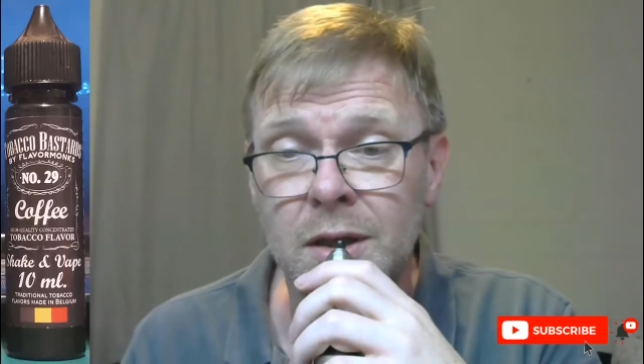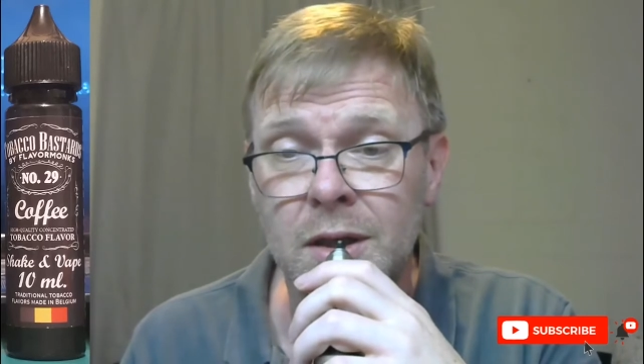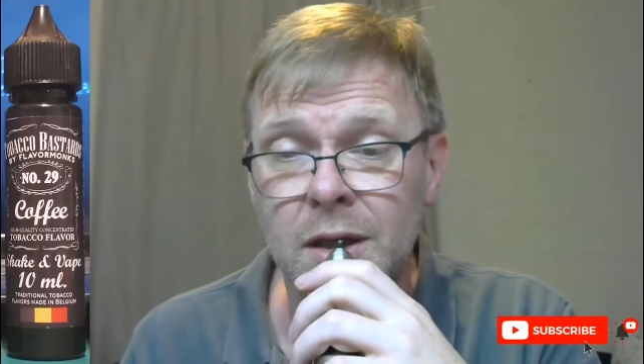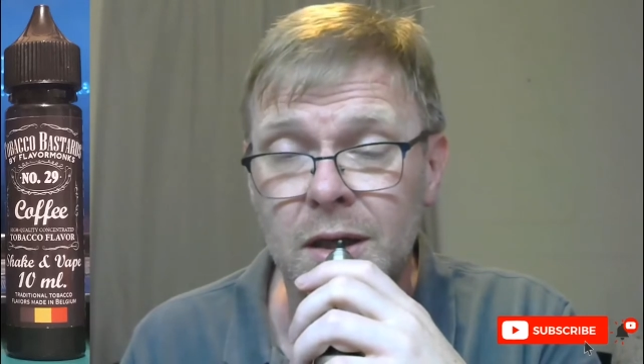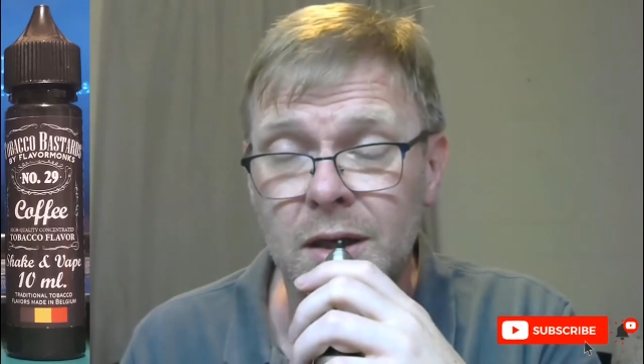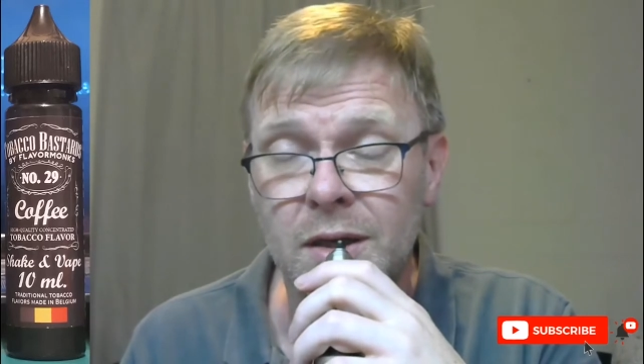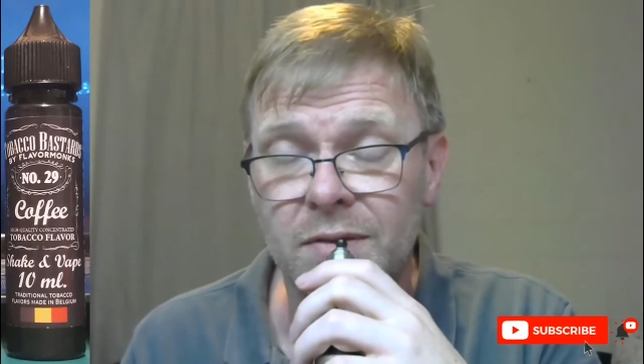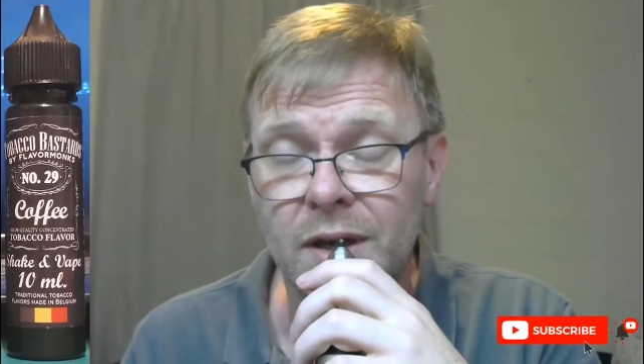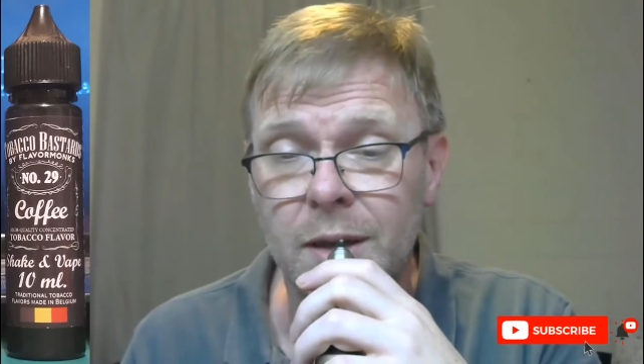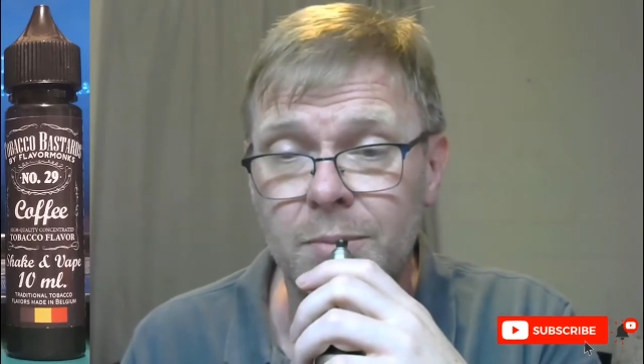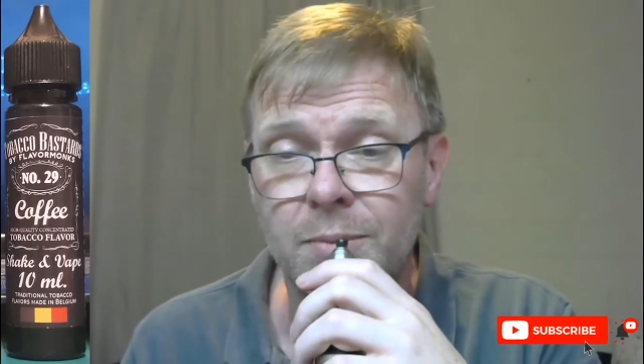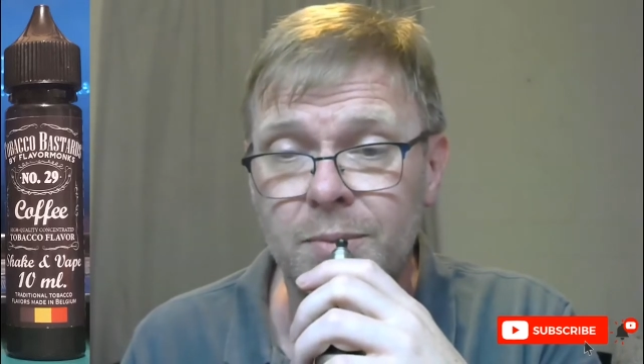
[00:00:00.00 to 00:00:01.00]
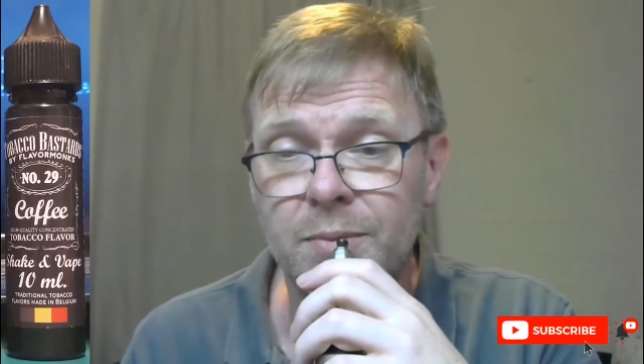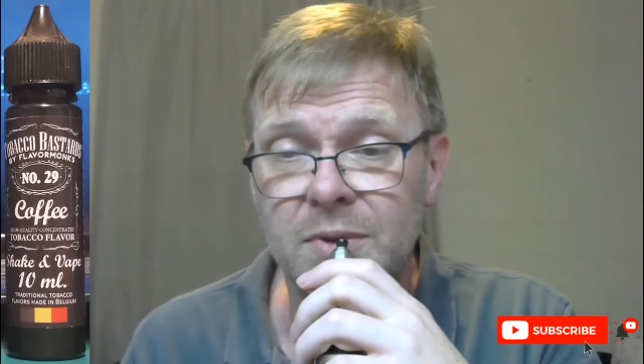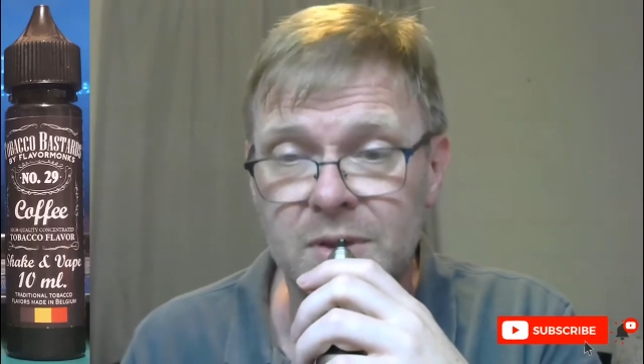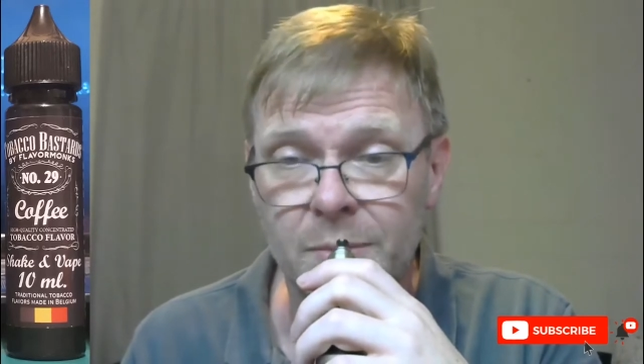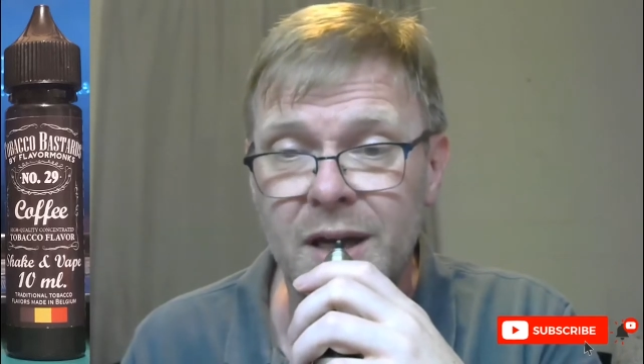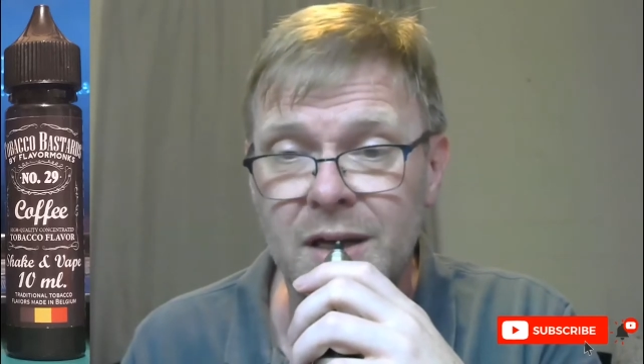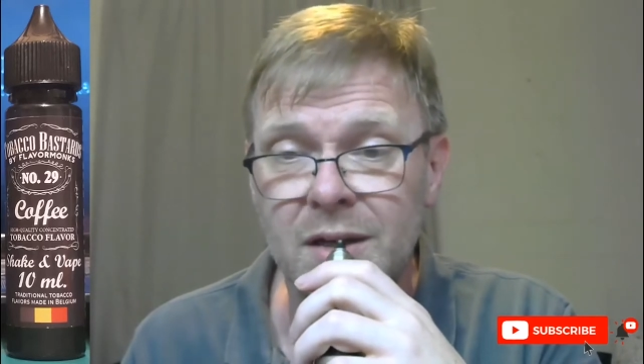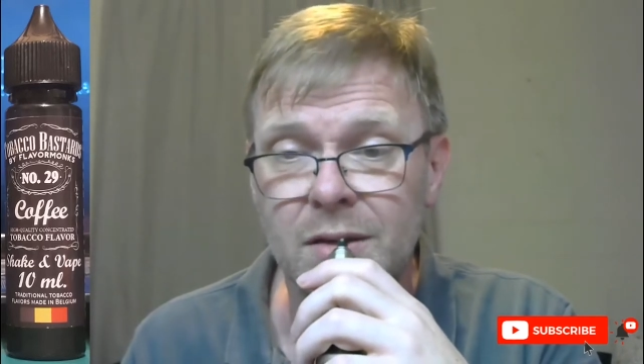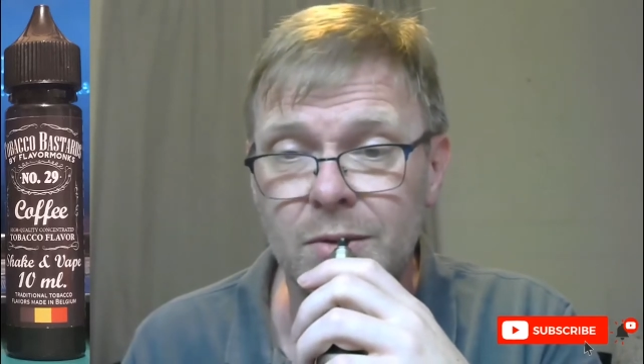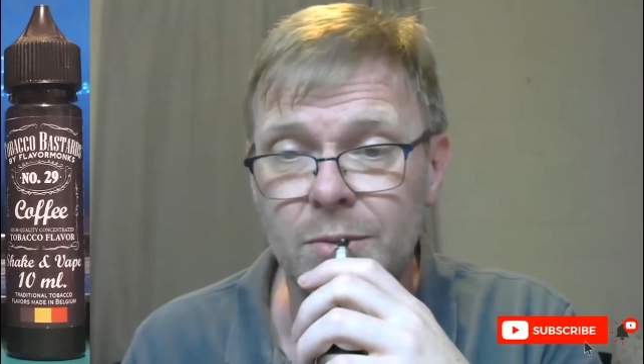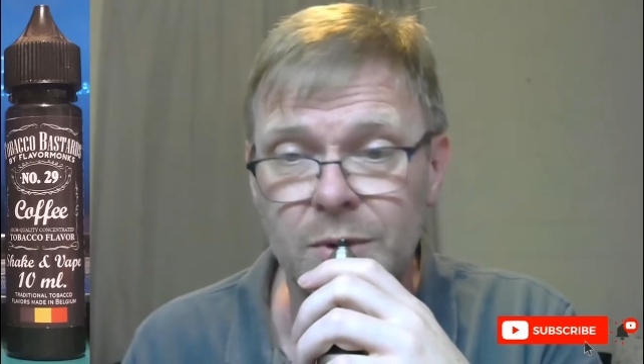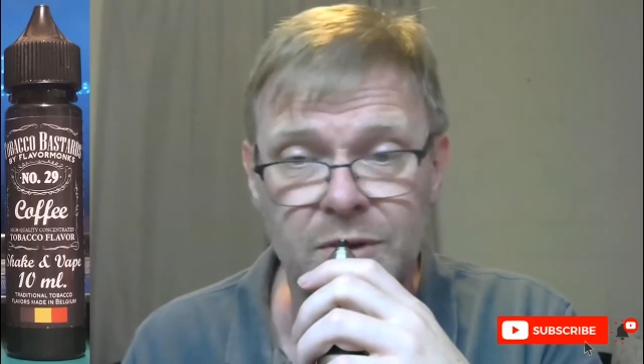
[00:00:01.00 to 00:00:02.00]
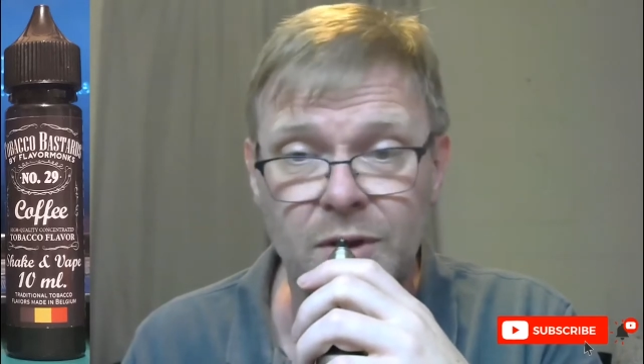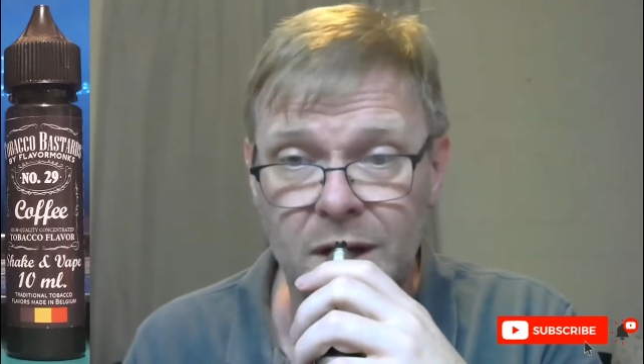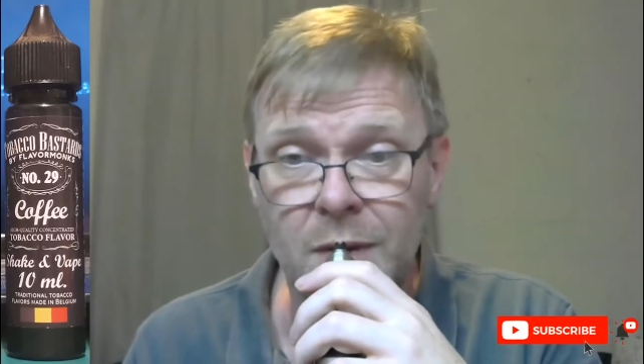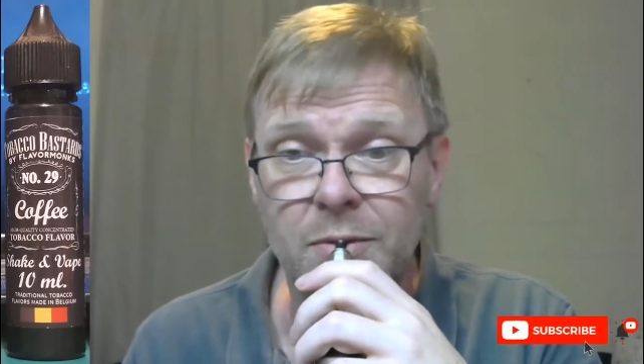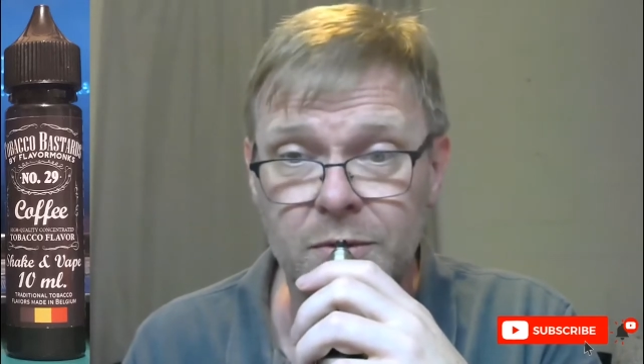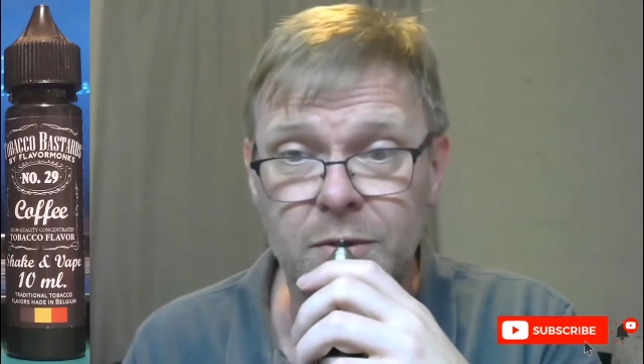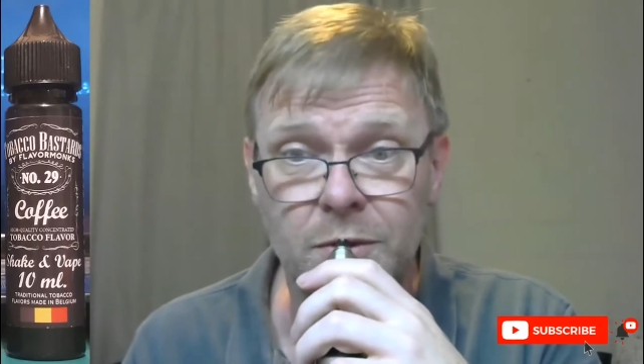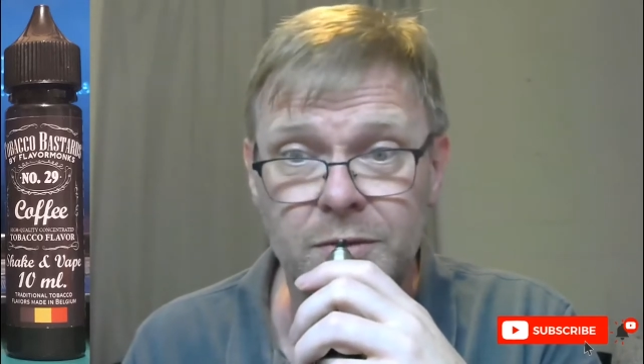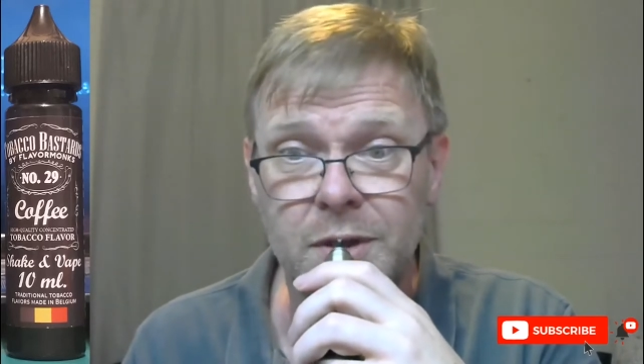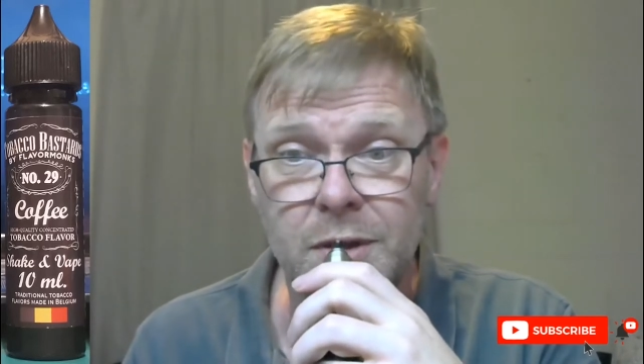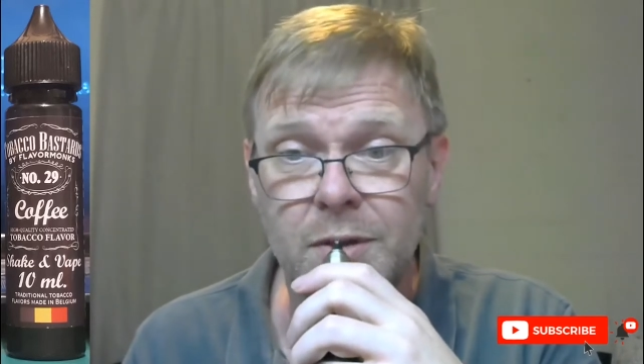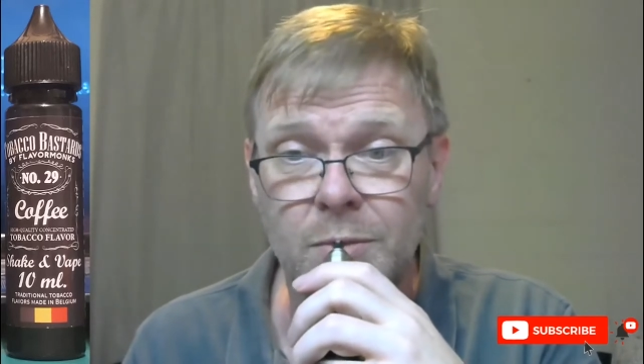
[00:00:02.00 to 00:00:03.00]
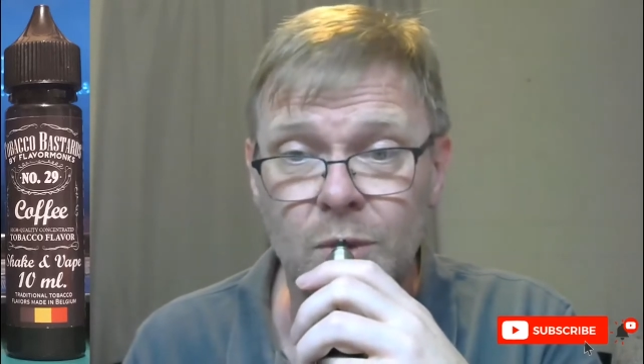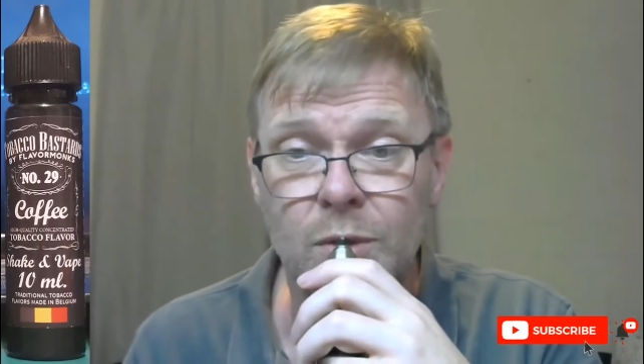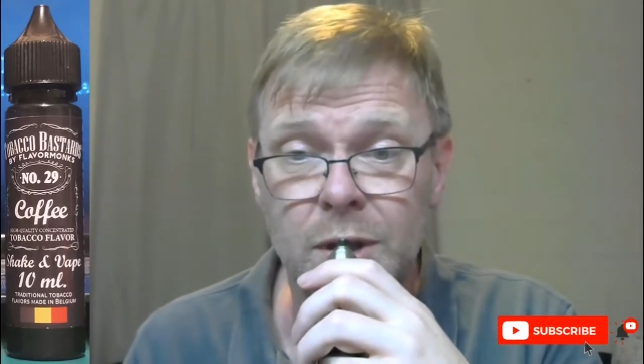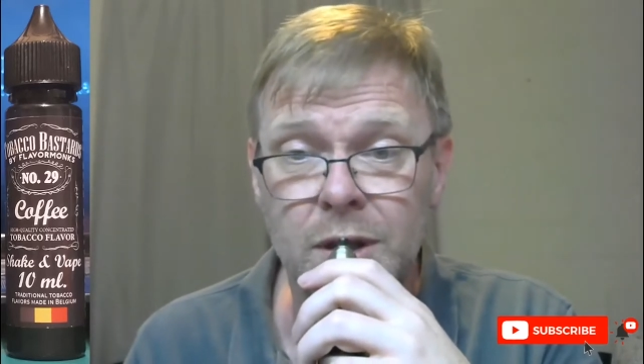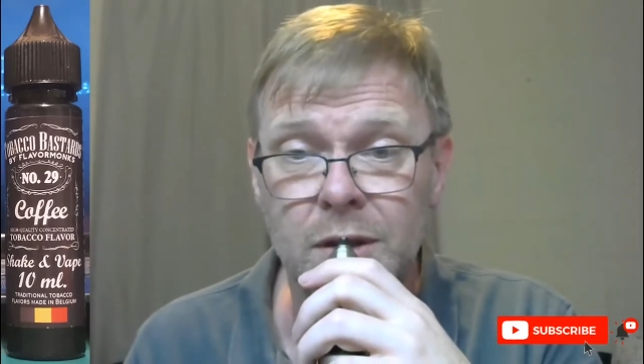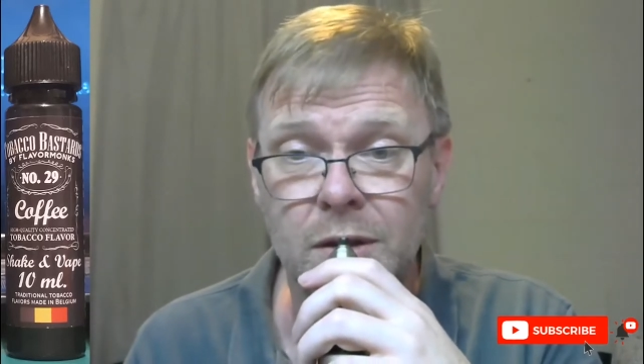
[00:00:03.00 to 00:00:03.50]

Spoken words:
vape tobacco with your cup of coffee in the morning,